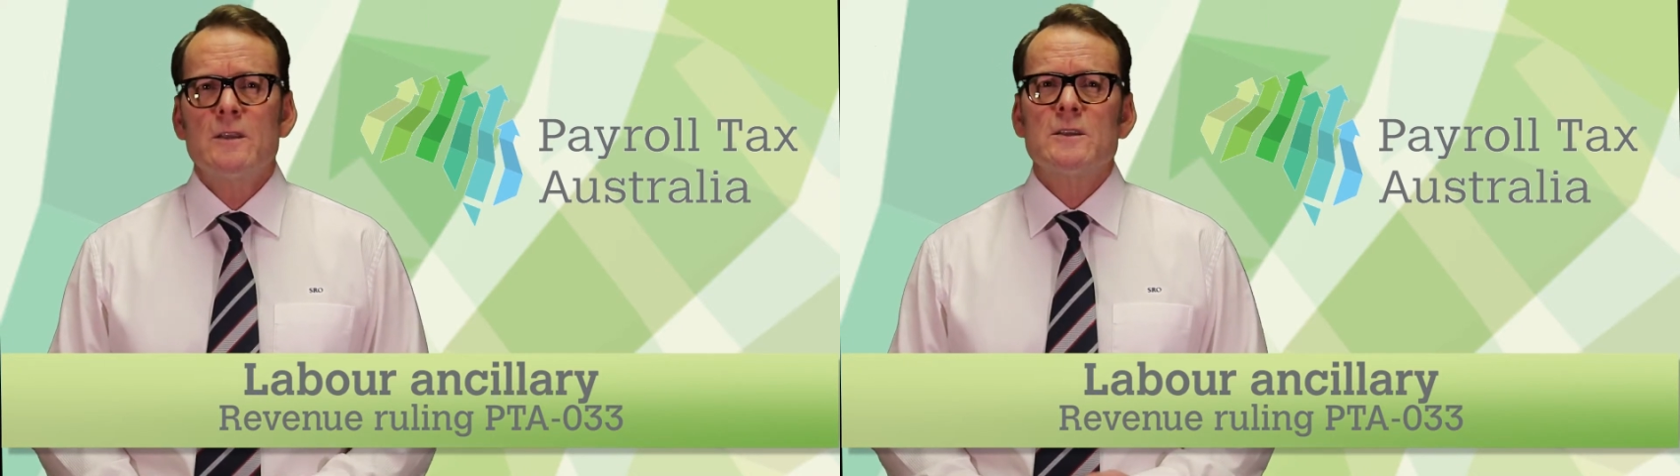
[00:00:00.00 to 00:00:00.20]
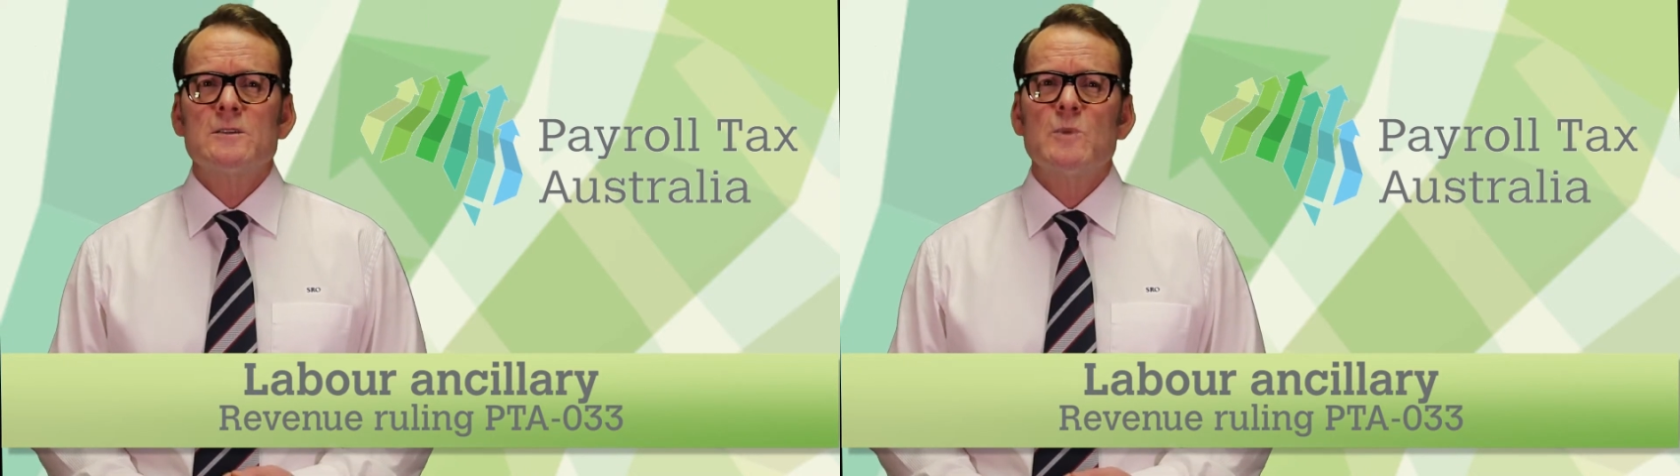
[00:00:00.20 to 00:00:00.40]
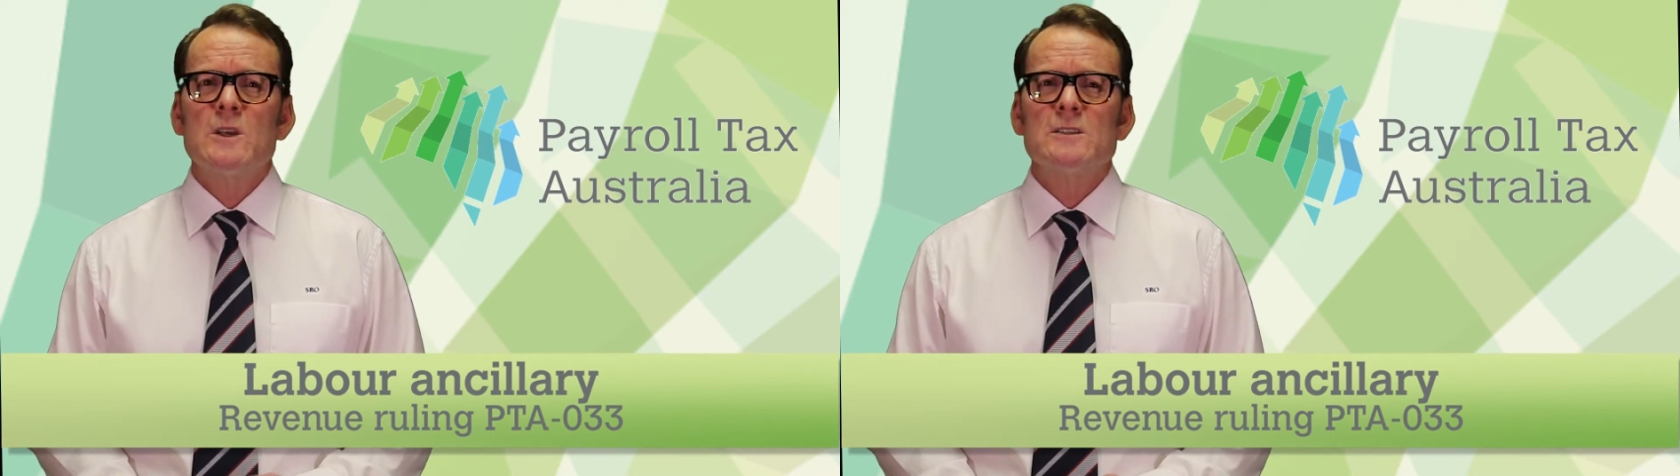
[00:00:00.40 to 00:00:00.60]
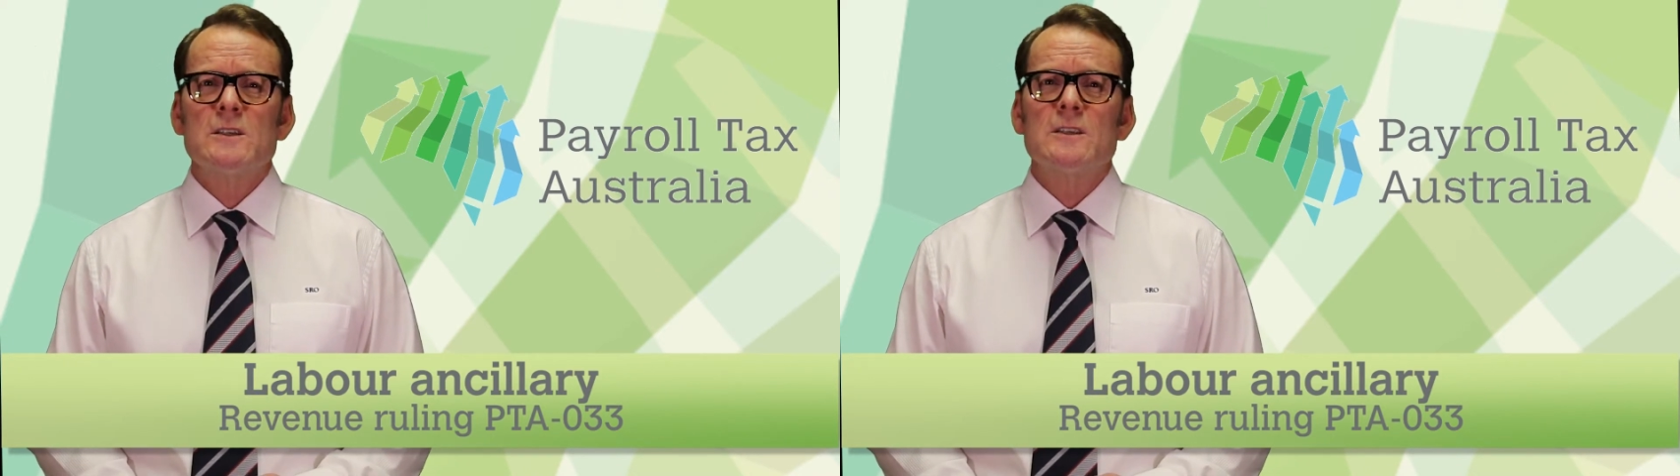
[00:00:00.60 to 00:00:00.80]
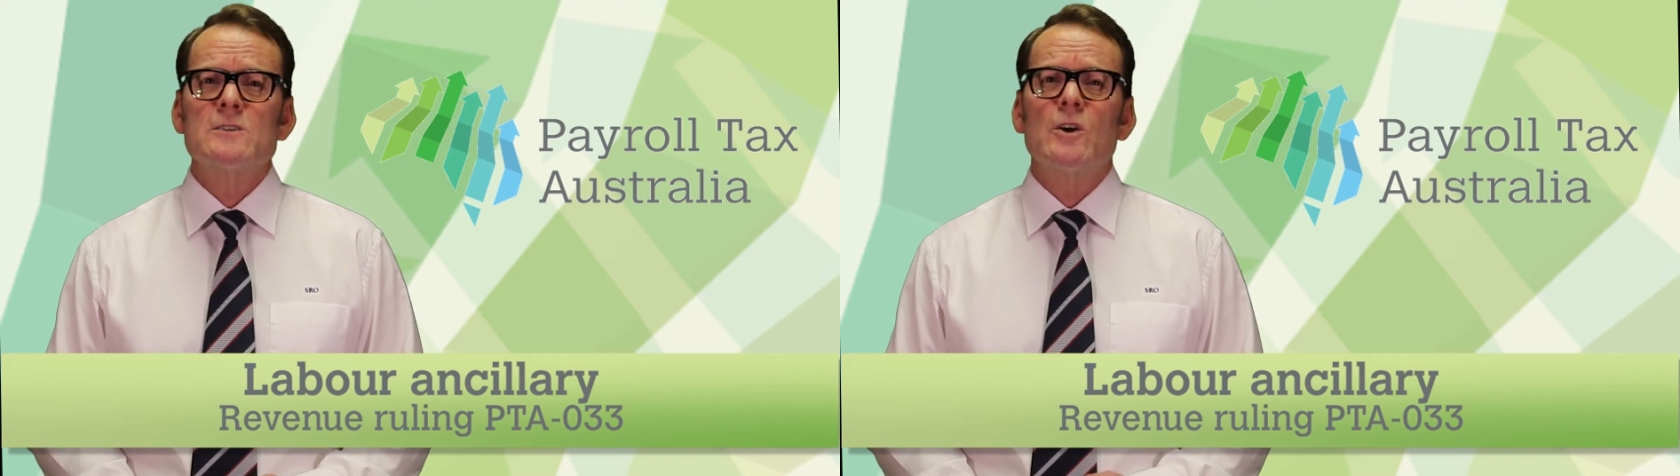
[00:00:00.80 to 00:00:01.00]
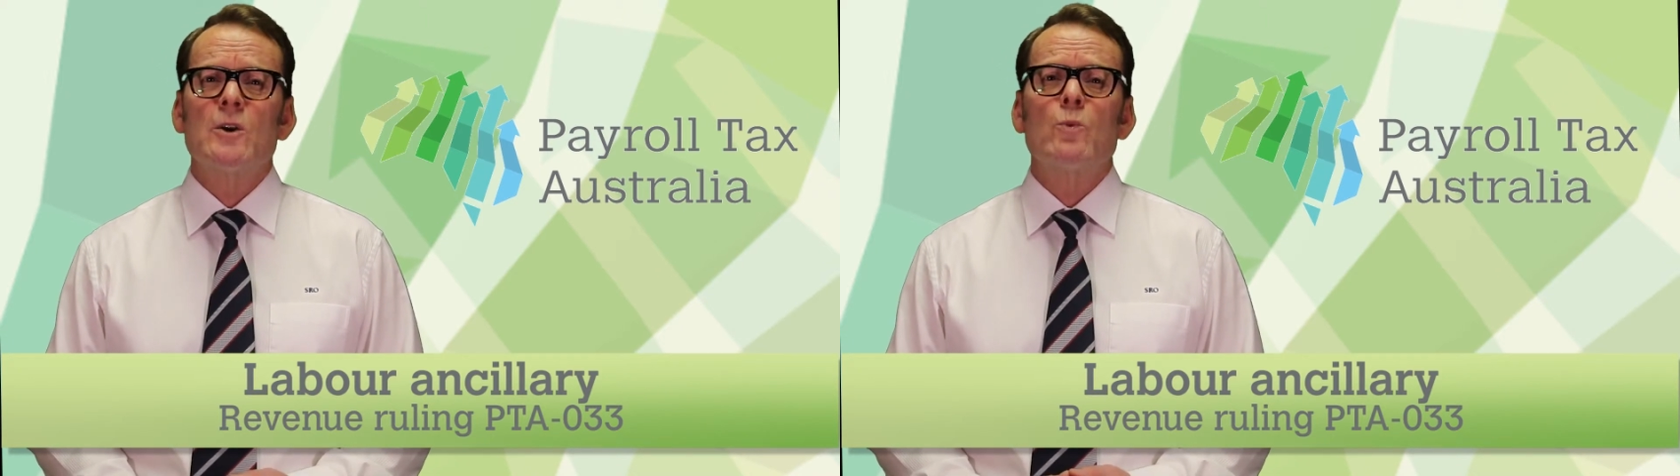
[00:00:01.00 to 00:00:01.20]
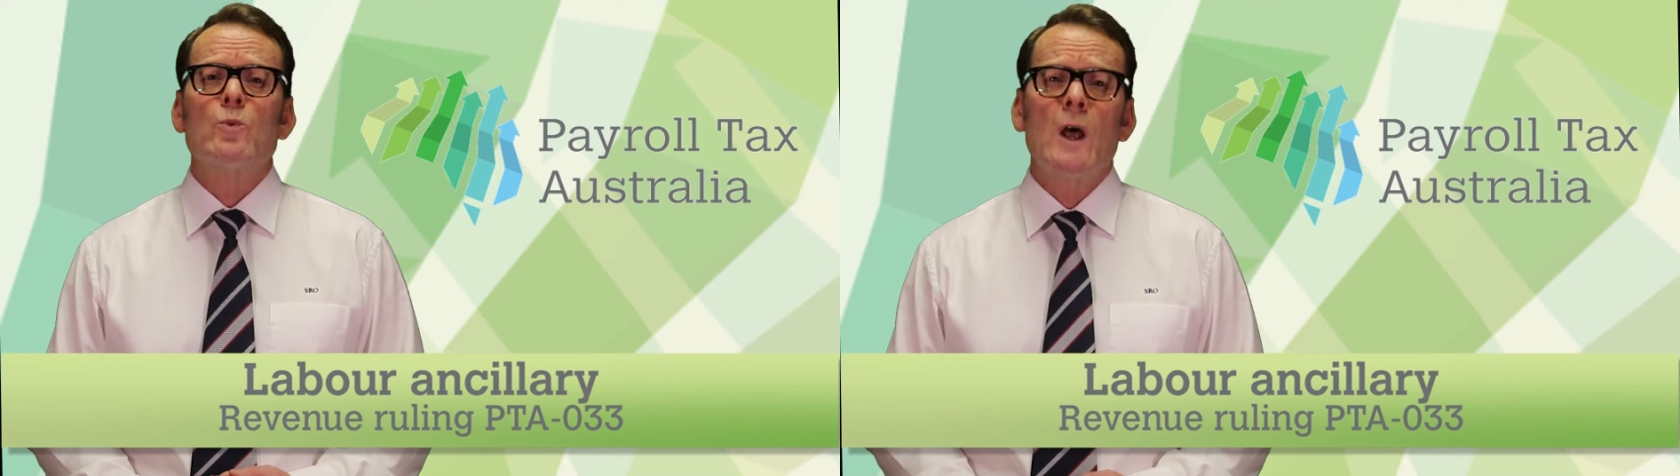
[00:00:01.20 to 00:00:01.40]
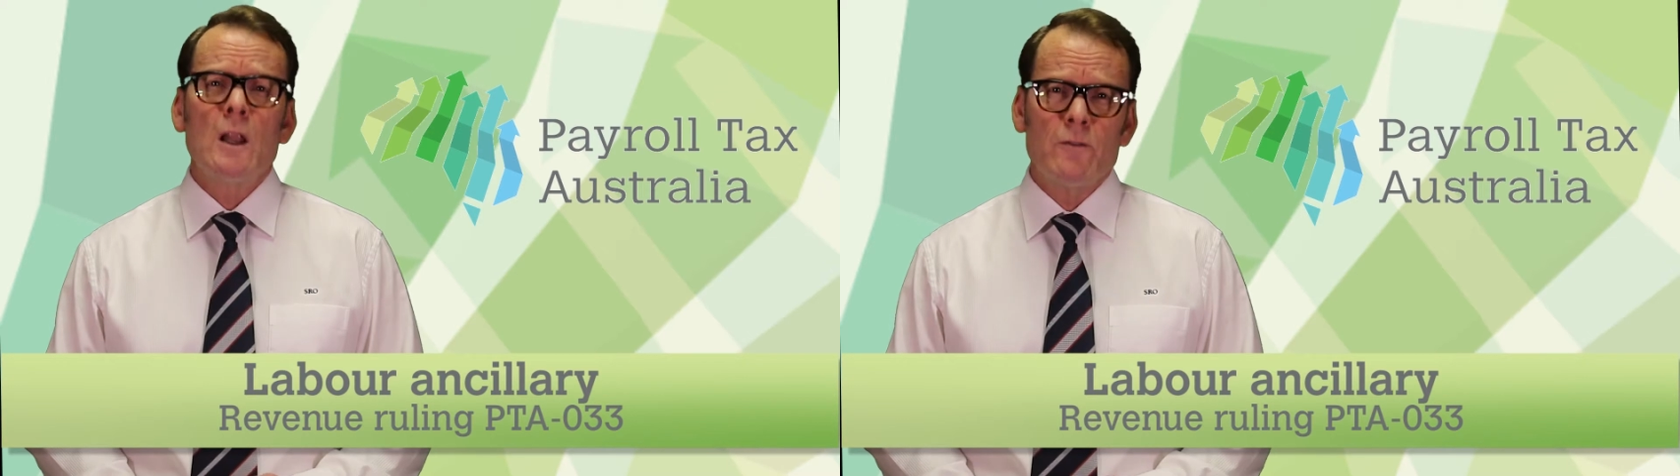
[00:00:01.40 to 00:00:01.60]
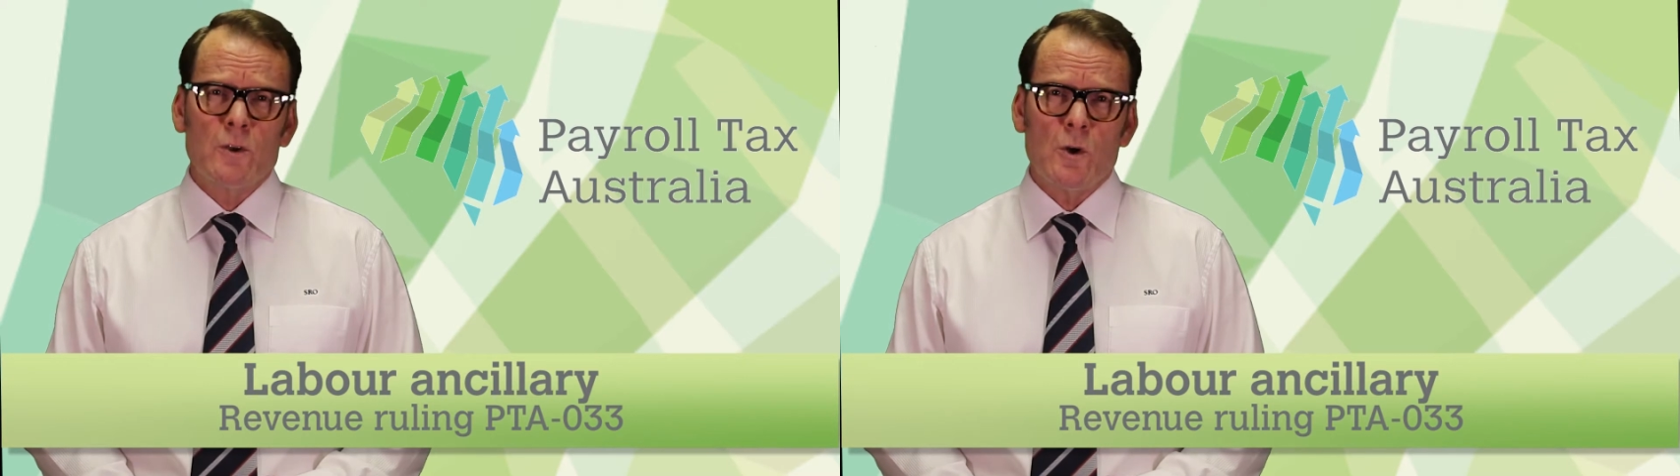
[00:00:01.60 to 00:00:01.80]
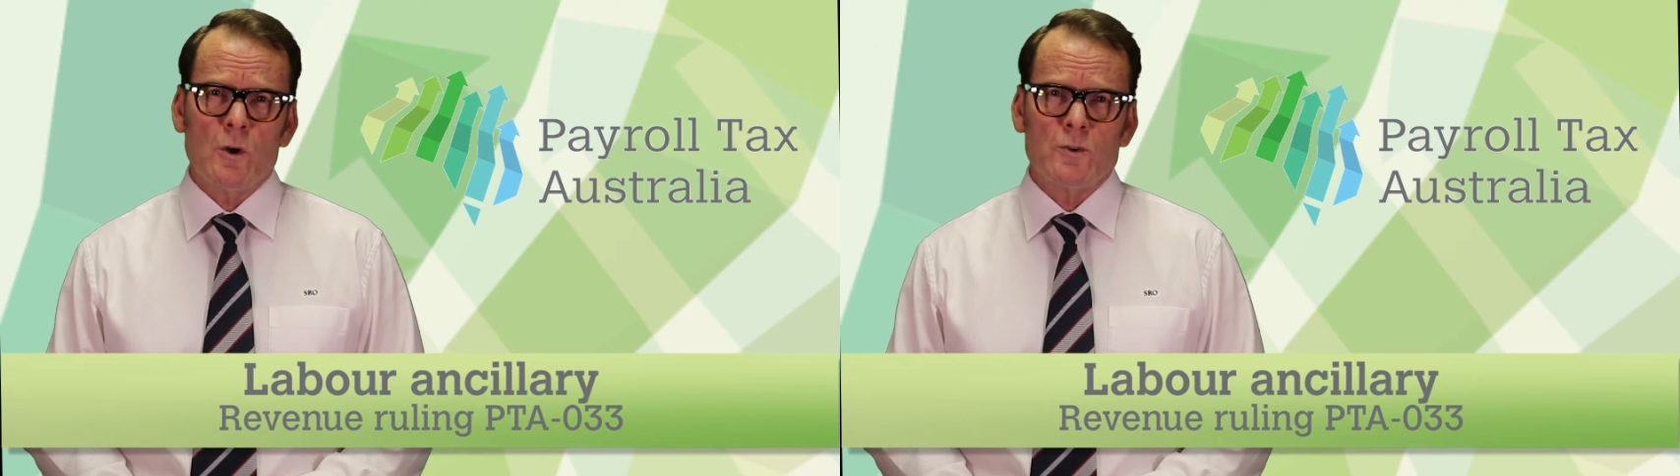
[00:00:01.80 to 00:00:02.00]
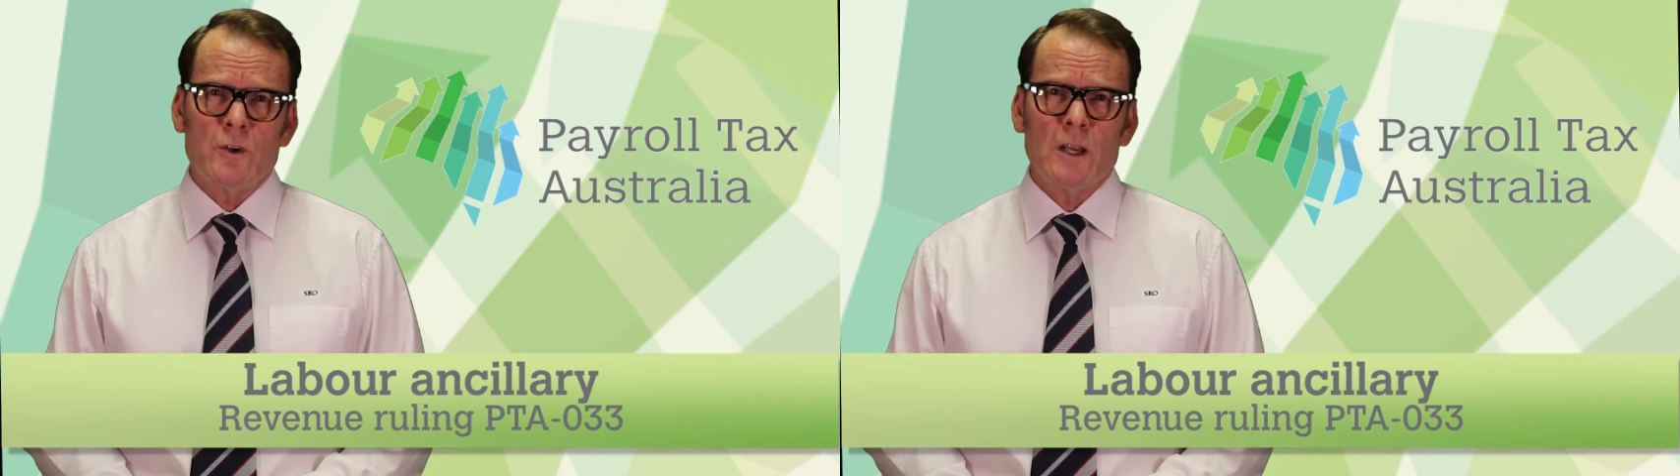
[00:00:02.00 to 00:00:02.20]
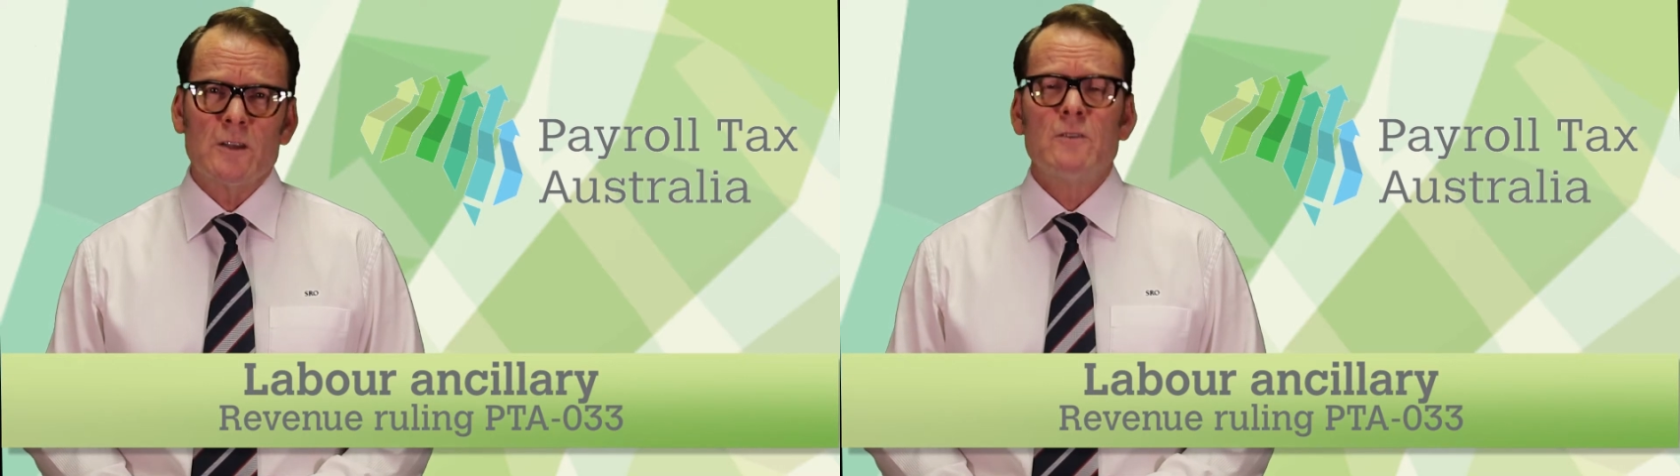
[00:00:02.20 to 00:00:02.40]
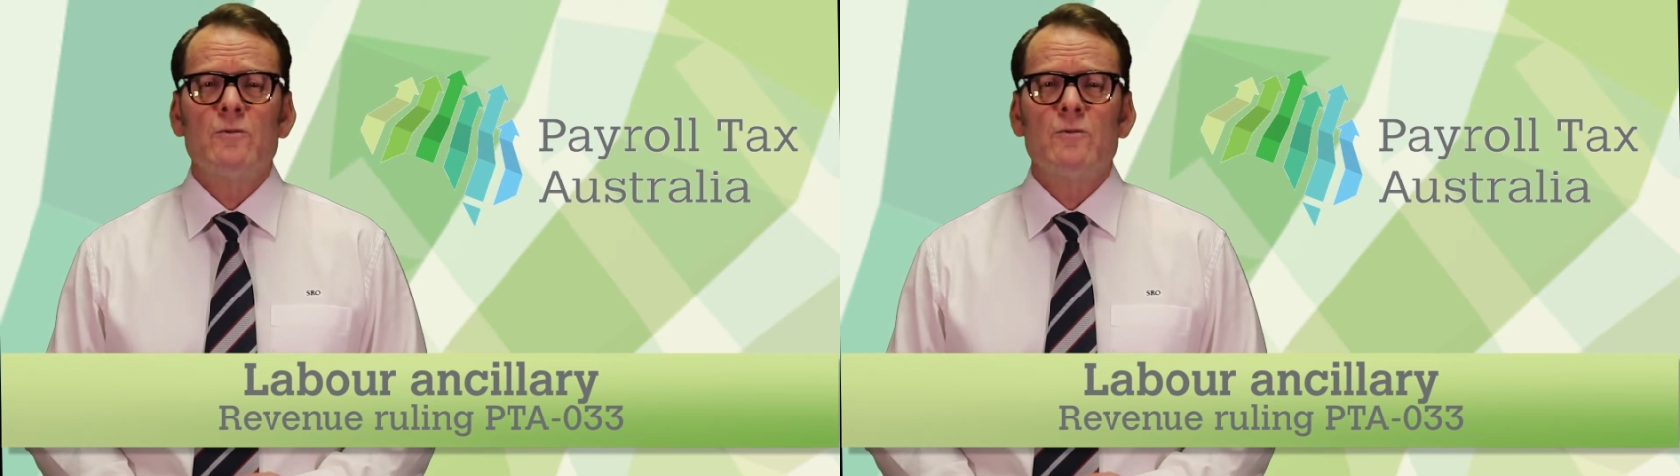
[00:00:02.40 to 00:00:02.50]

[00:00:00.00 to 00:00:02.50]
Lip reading: This means it is not a relevant contract